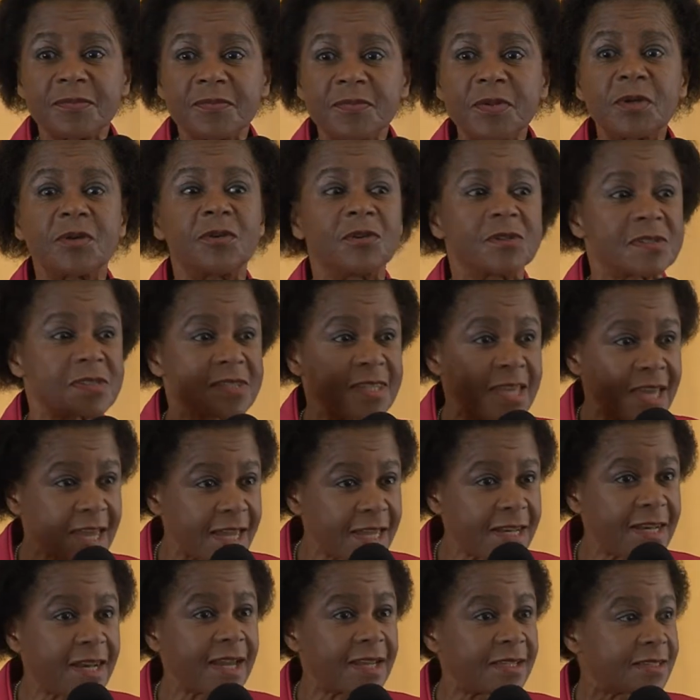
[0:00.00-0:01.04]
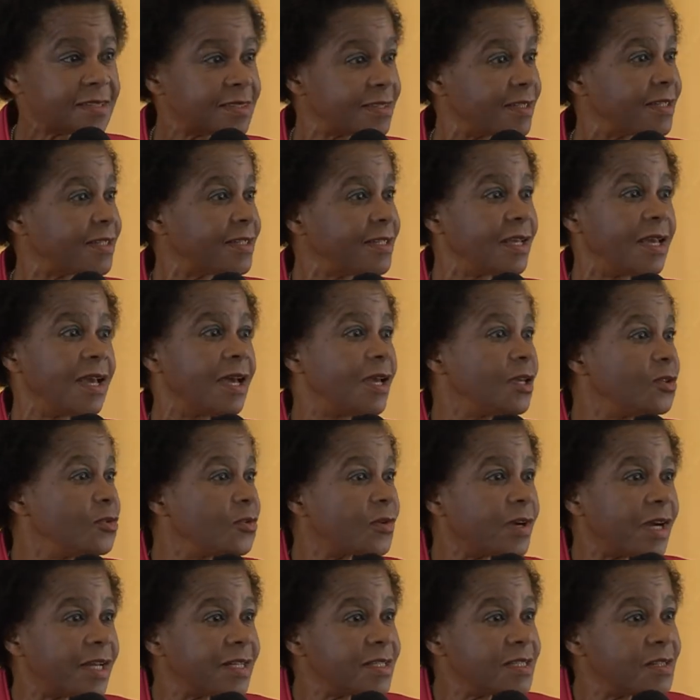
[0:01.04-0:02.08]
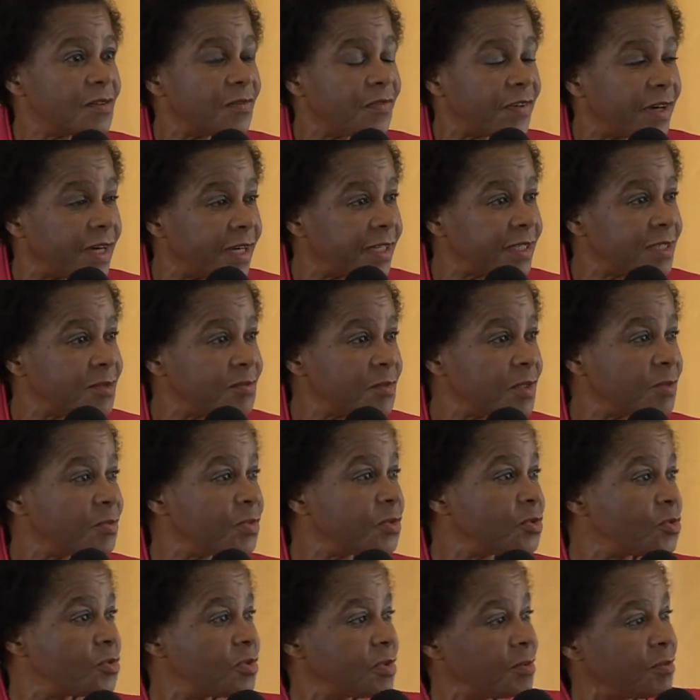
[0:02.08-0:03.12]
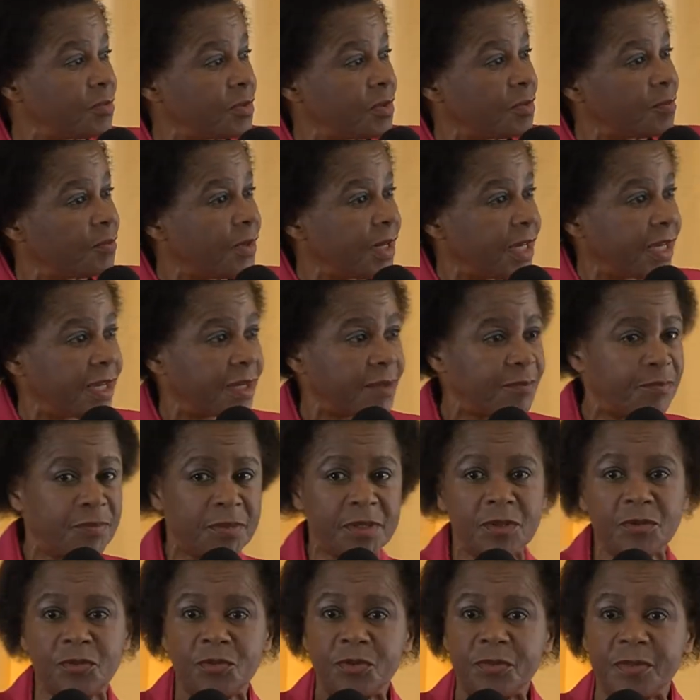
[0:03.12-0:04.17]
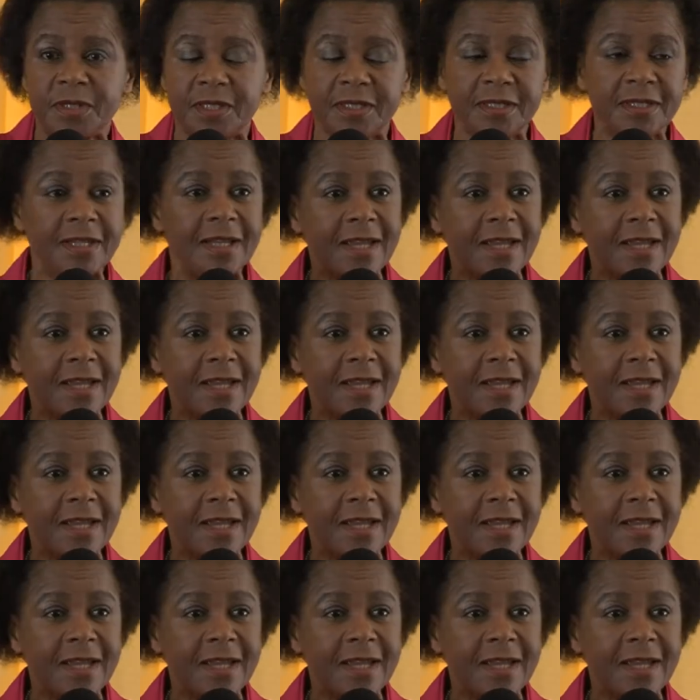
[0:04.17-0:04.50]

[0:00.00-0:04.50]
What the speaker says: Because then I said, you can't divide me between being black, being woman.